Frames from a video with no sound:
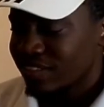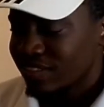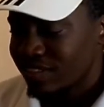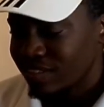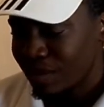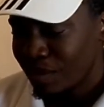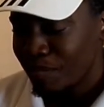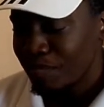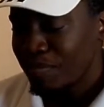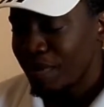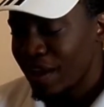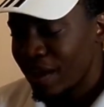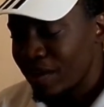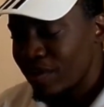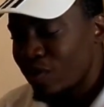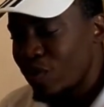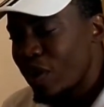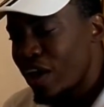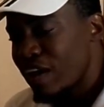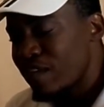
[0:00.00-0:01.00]
Don't play
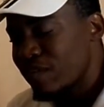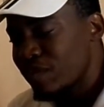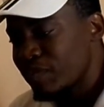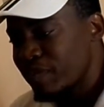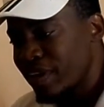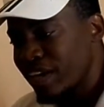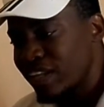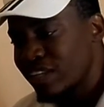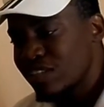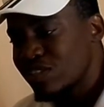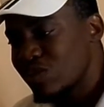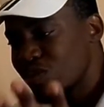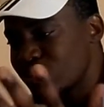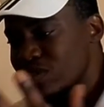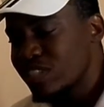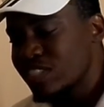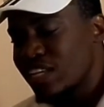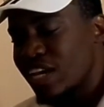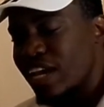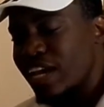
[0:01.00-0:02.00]
with Quavo, man. It's on
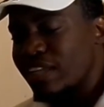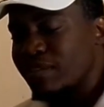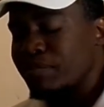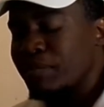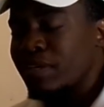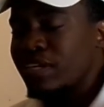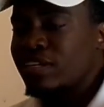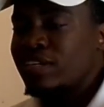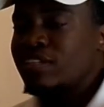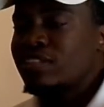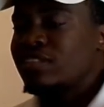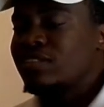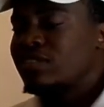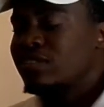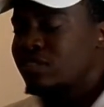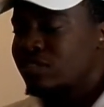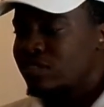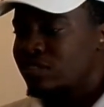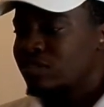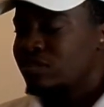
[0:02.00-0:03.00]
site, man. I
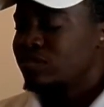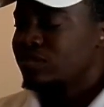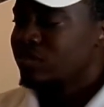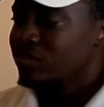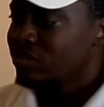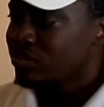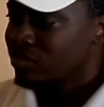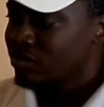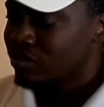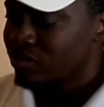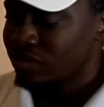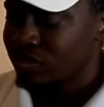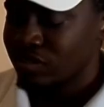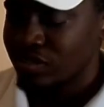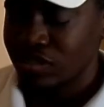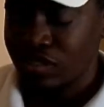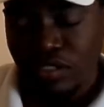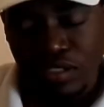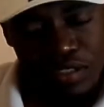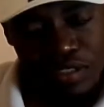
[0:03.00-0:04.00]
hit the
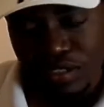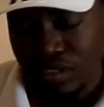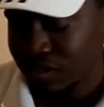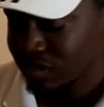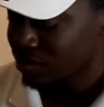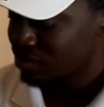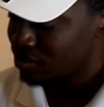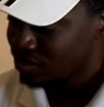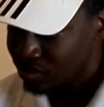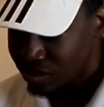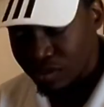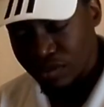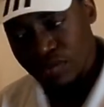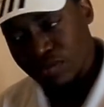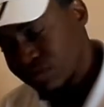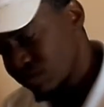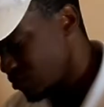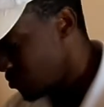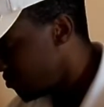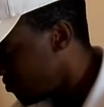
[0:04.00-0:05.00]
spider shit, 10
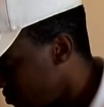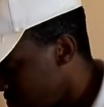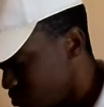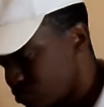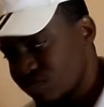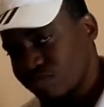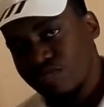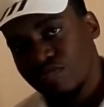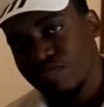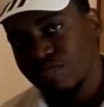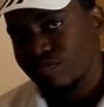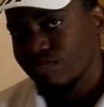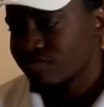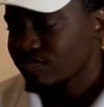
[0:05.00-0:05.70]
toes, rocket shit.